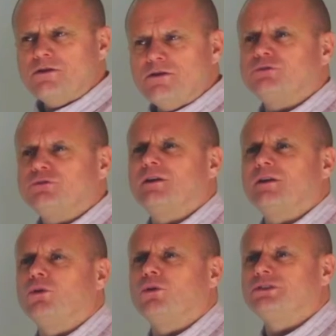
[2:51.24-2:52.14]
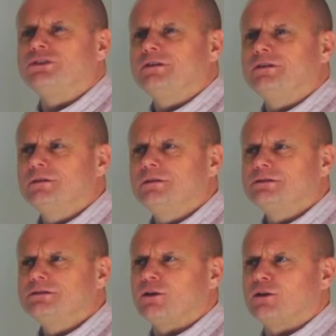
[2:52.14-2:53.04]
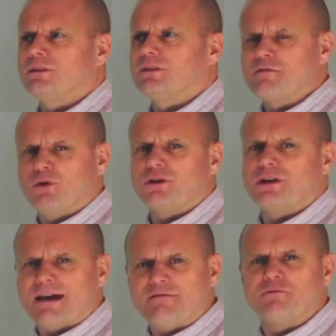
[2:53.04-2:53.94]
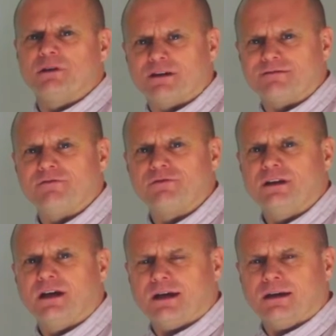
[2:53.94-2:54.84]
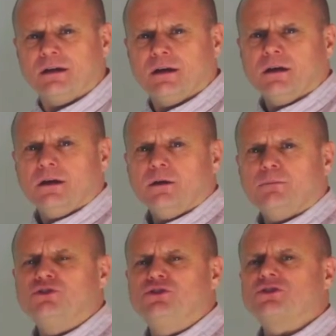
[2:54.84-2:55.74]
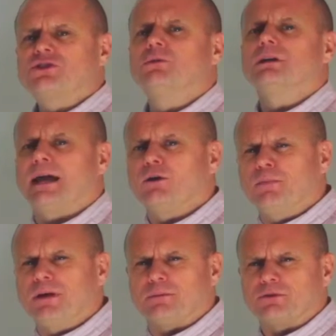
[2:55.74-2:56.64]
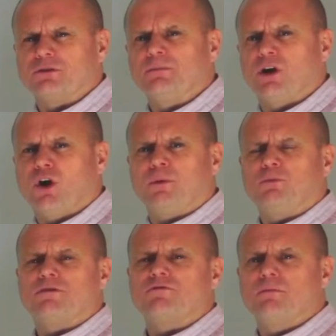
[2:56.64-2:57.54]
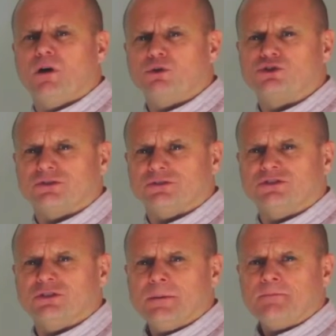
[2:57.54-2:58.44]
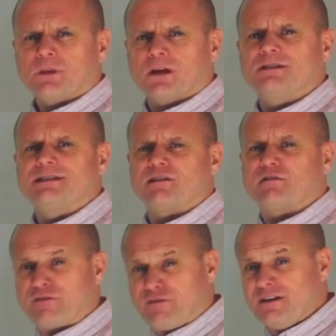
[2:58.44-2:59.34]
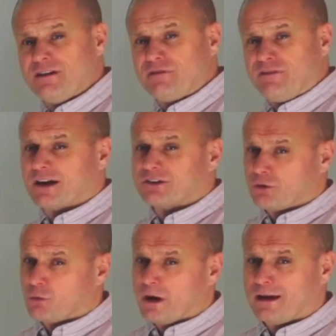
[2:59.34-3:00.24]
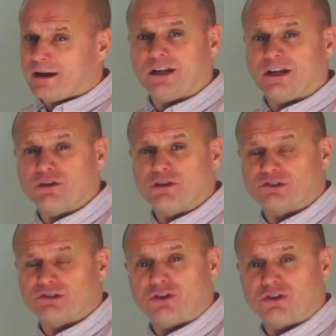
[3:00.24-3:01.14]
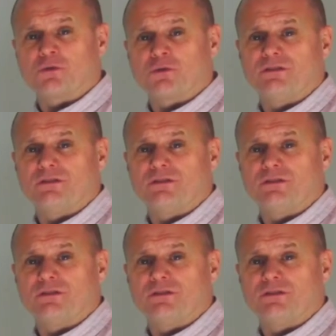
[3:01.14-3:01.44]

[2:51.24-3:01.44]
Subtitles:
Not that they wanted to get on with everybody every minute of every day, but just to allow people to be open with their emotions and to take the fear factor away and increase the trust